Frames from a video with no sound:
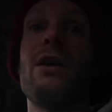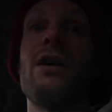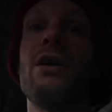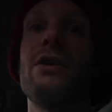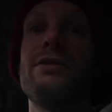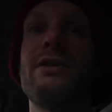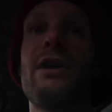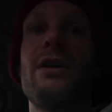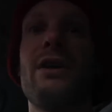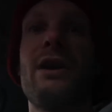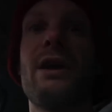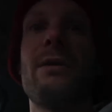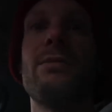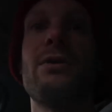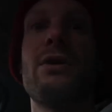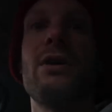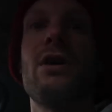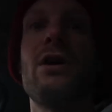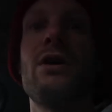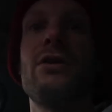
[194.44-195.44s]
can't sell the damn
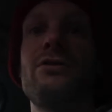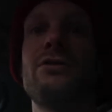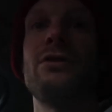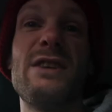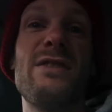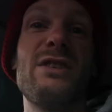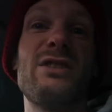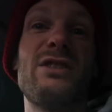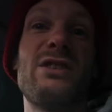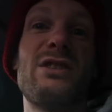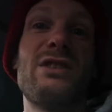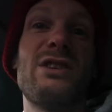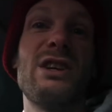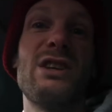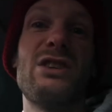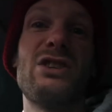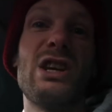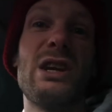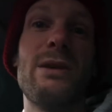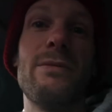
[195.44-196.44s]
car. So if it's a
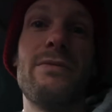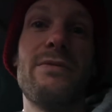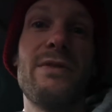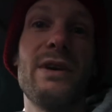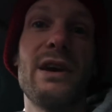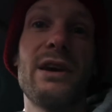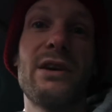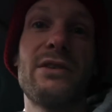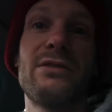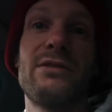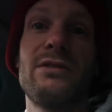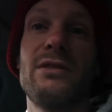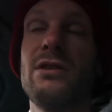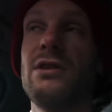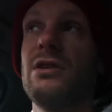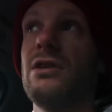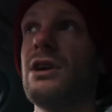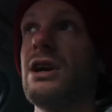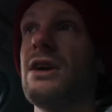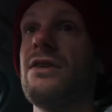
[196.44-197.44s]
cheap fix,
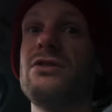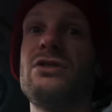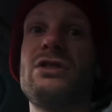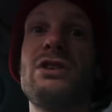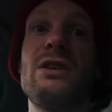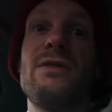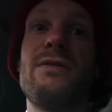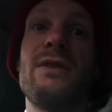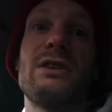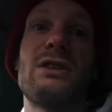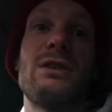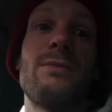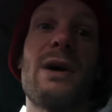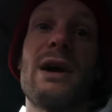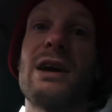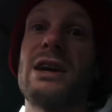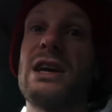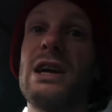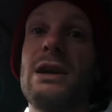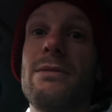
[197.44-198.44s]
I
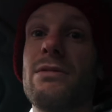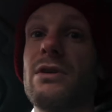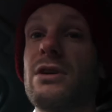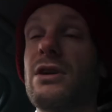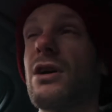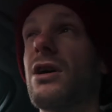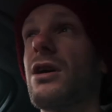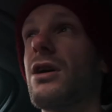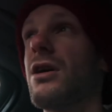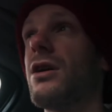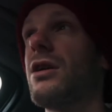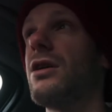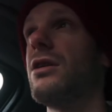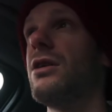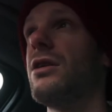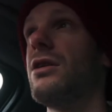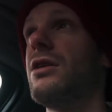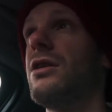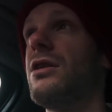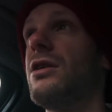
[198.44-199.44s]
might keep the car.
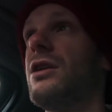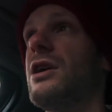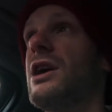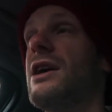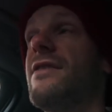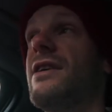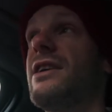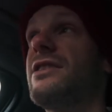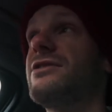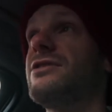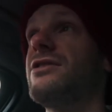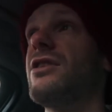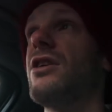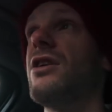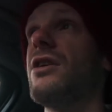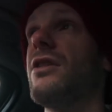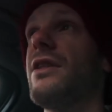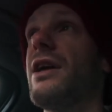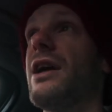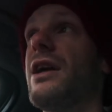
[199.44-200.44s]
If it's
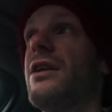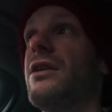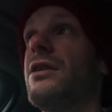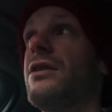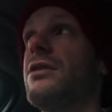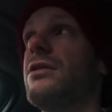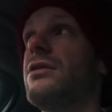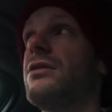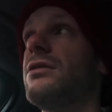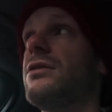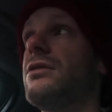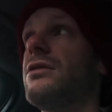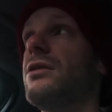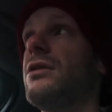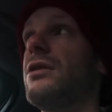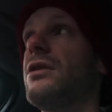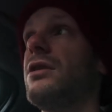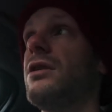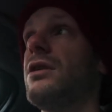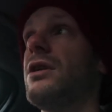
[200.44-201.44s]
not,
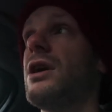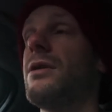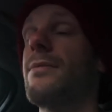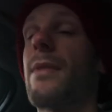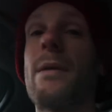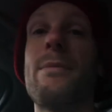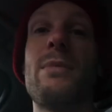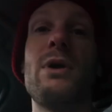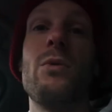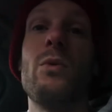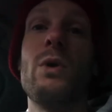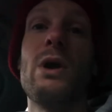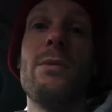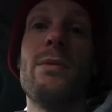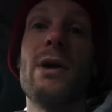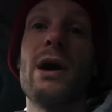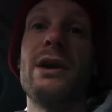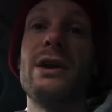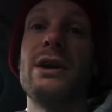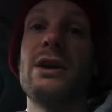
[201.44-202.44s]
then it might be we
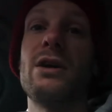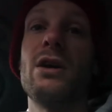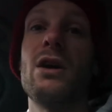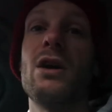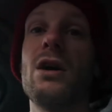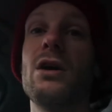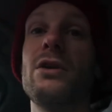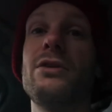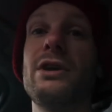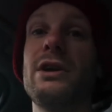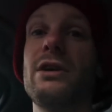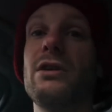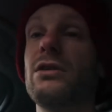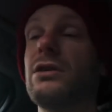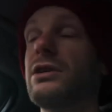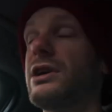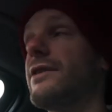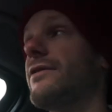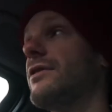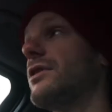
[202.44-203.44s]
buying a car
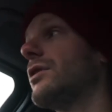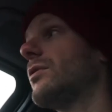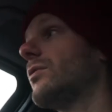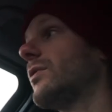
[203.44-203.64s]
deal, giving it